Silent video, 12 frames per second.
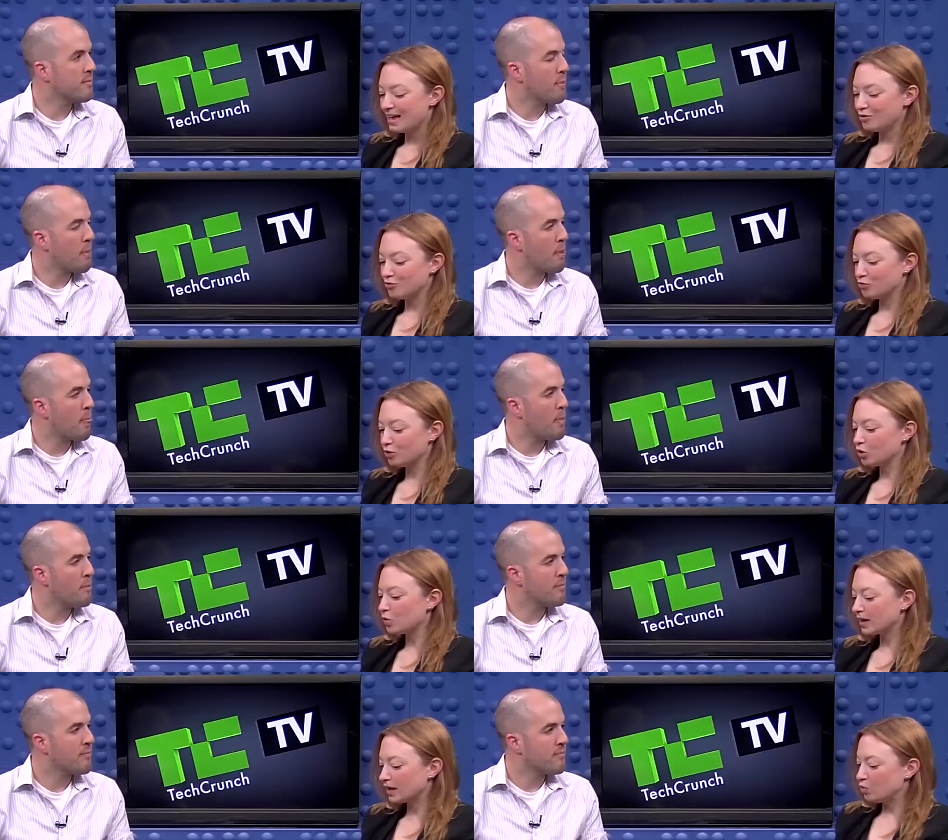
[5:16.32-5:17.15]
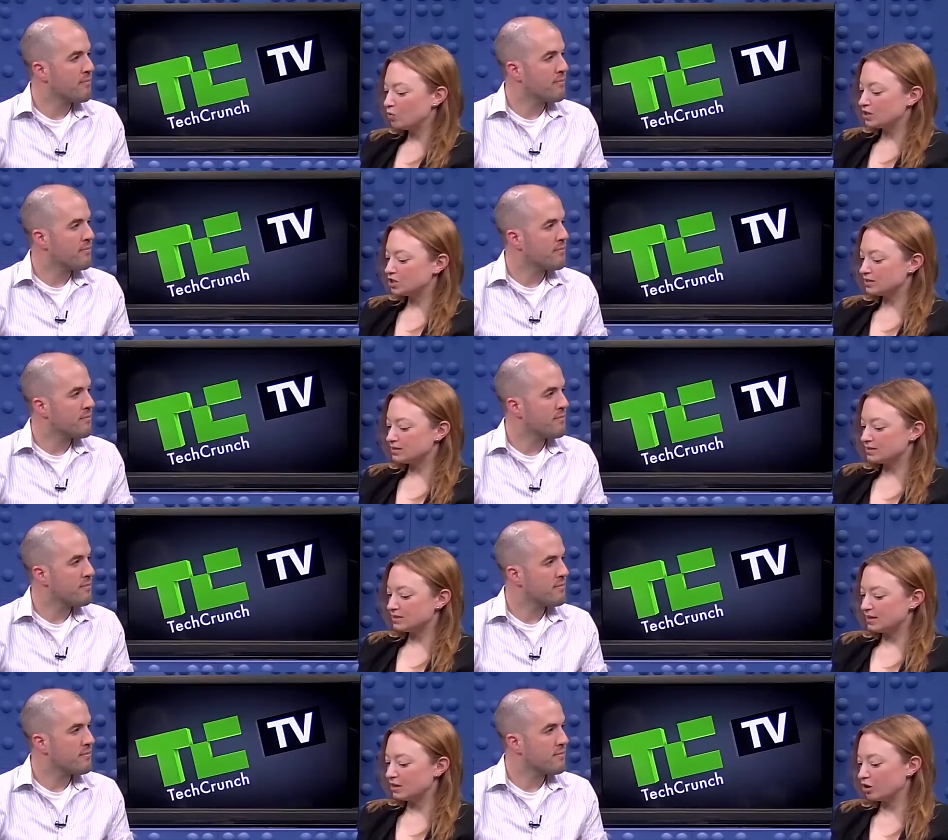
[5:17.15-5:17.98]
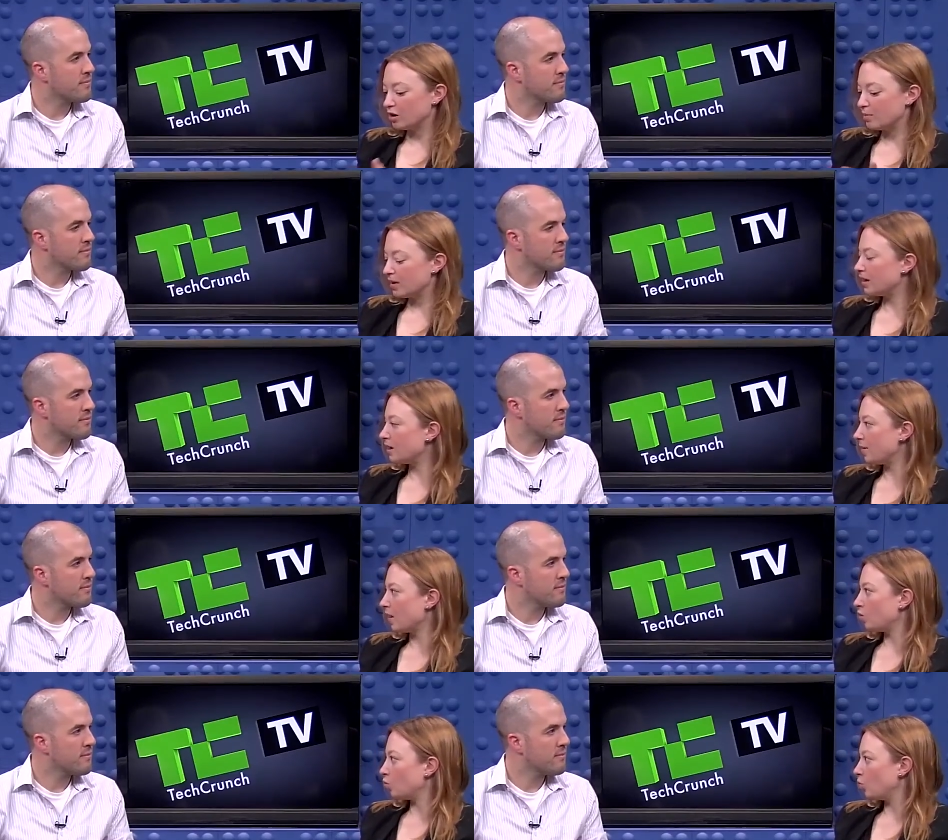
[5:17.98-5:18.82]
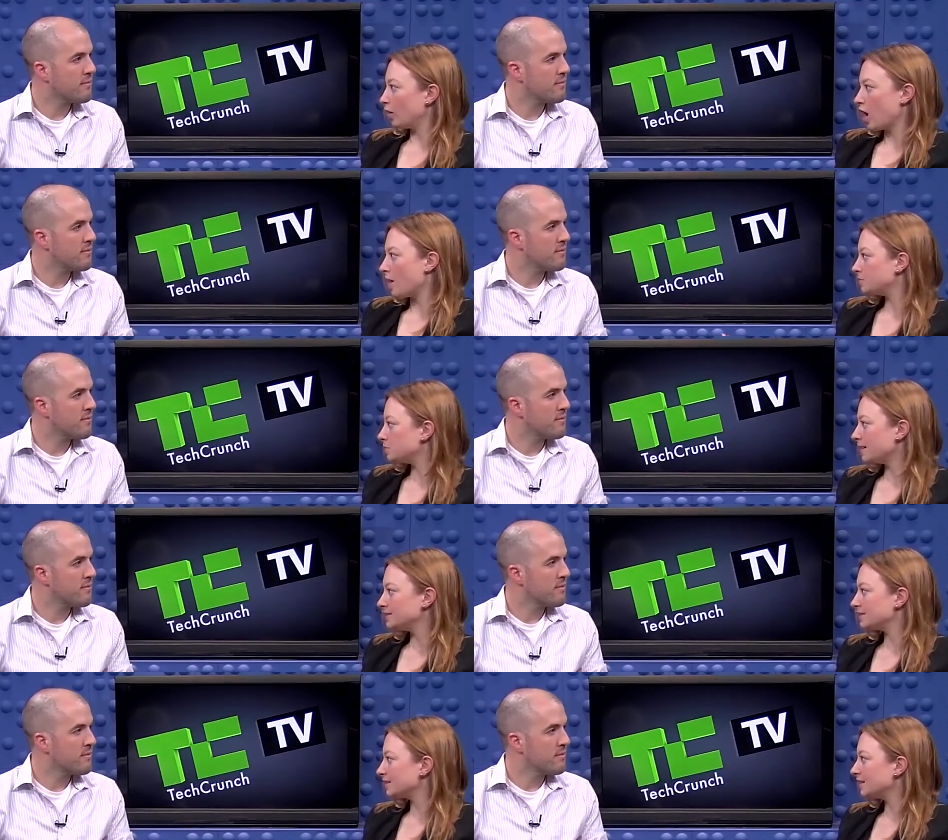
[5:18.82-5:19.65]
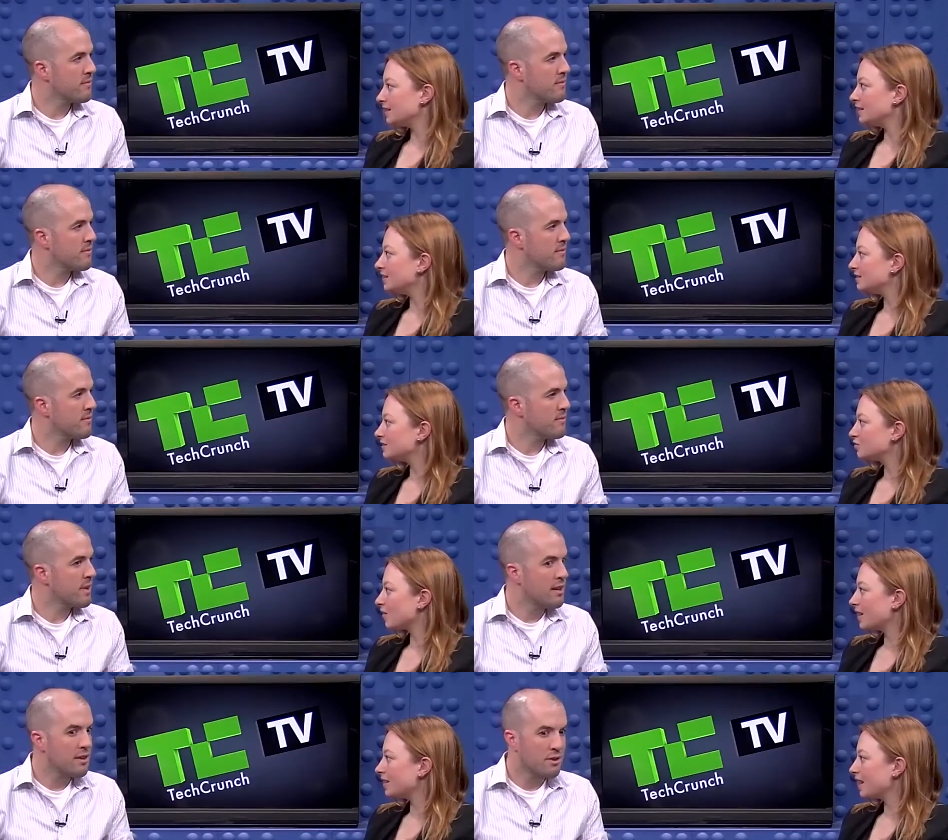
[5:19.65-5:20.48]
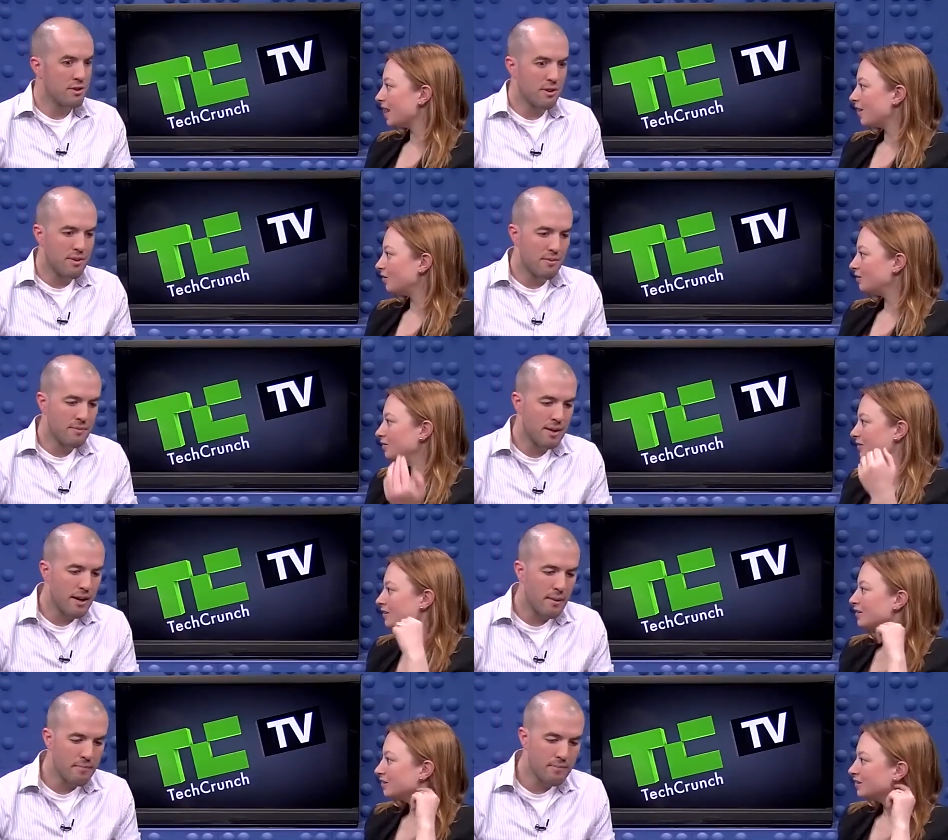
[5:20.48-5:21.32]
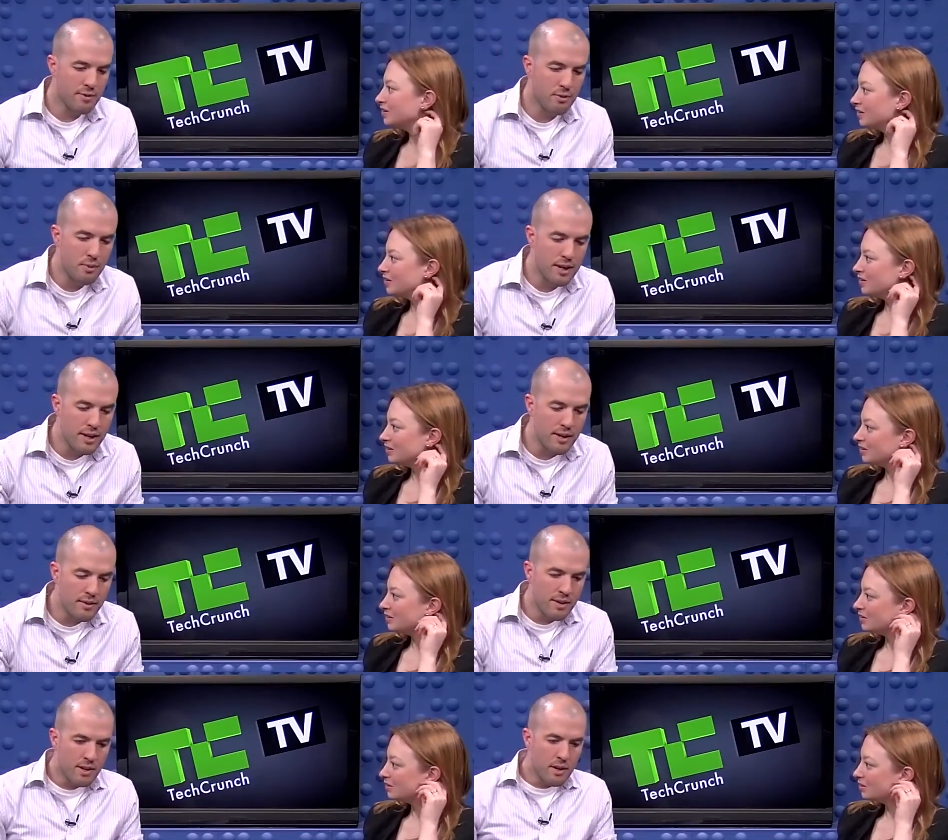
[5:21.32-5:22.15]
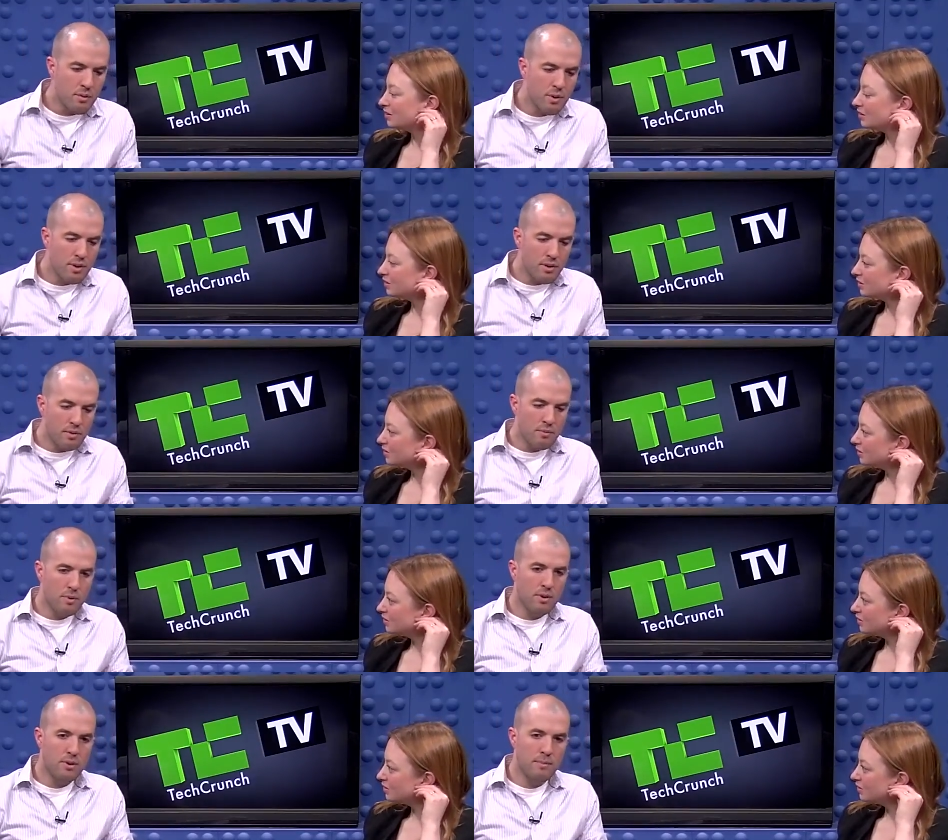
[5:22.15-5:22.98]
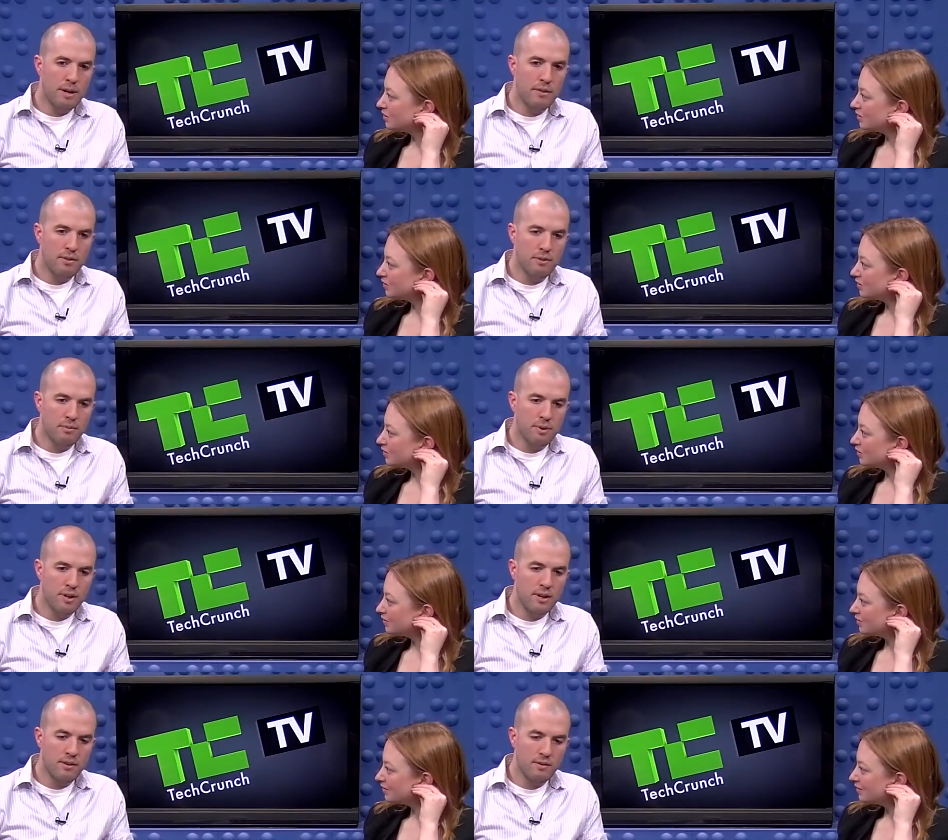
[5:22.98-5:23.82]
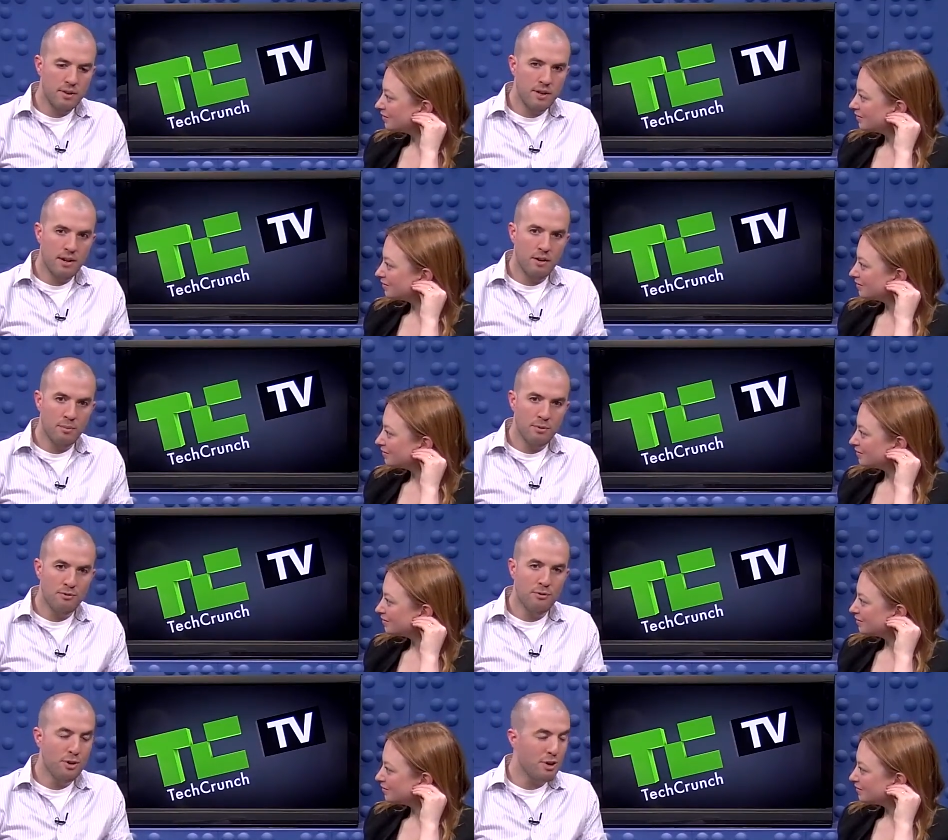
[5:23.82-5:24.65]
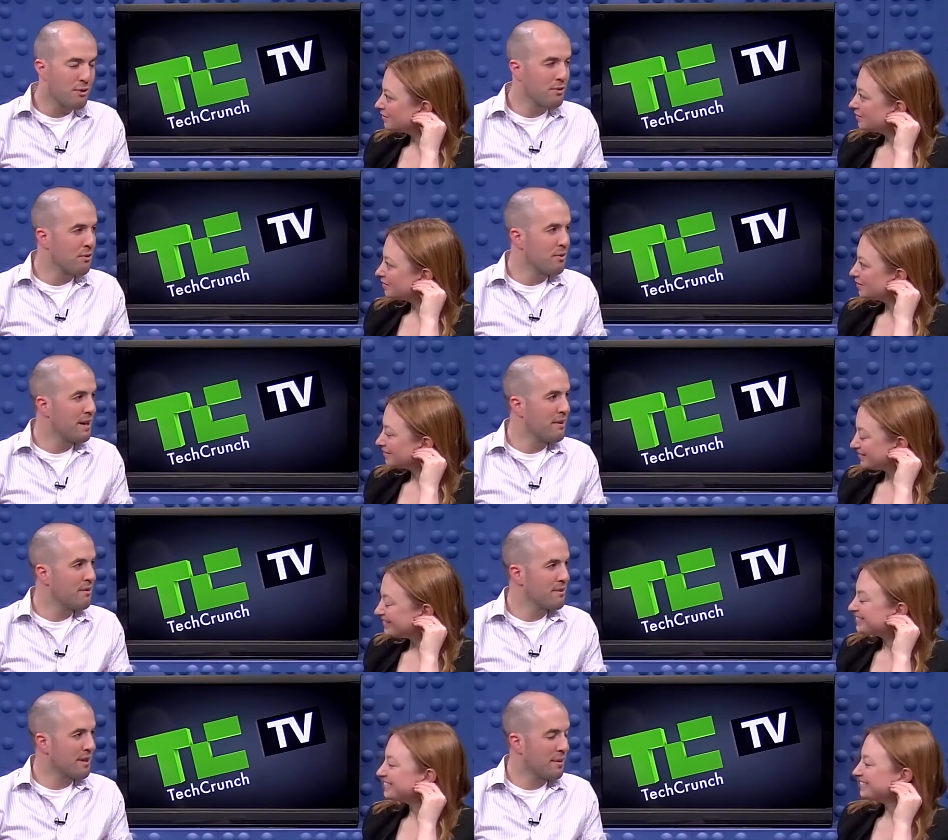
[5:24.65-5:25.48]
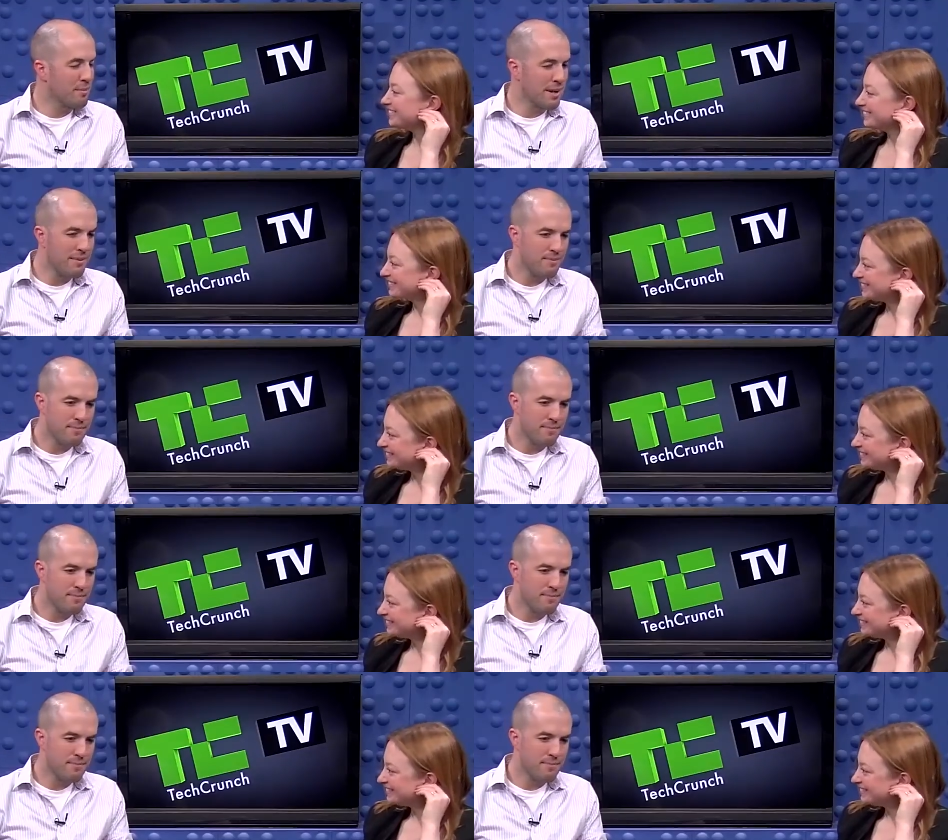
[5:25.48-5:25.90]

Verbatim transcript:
Speaker 1: And real quick, can we just hear a bit about where Optimizely is right now? Sure,
Speaker 2: yeah. So we, we're, we're about three, yeah, almost four years old now as a company.